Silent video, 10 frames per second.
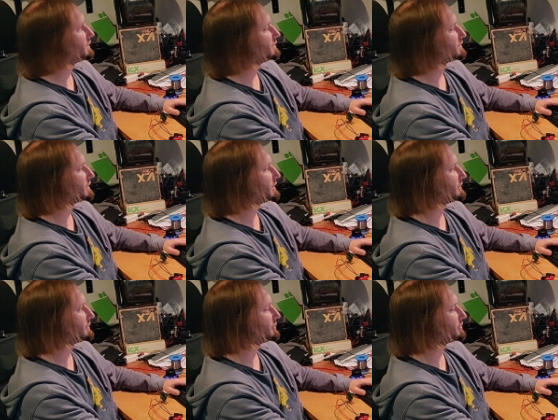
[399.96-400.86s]
This time
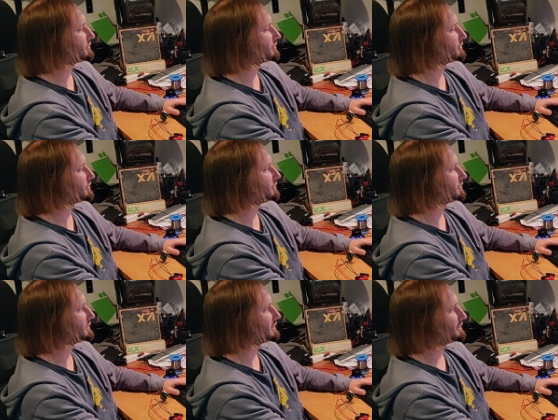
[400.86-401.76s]
I'm not gonna
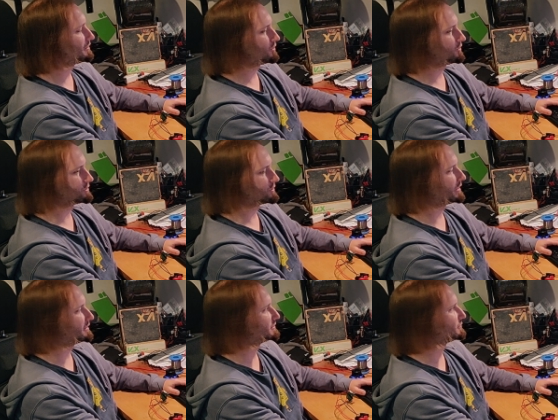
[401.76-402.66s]
go over
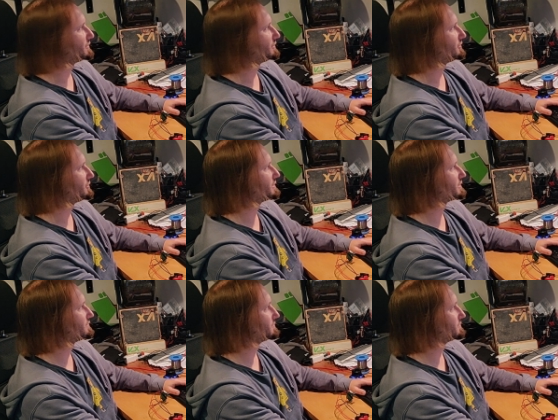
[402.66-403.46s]
120 volts.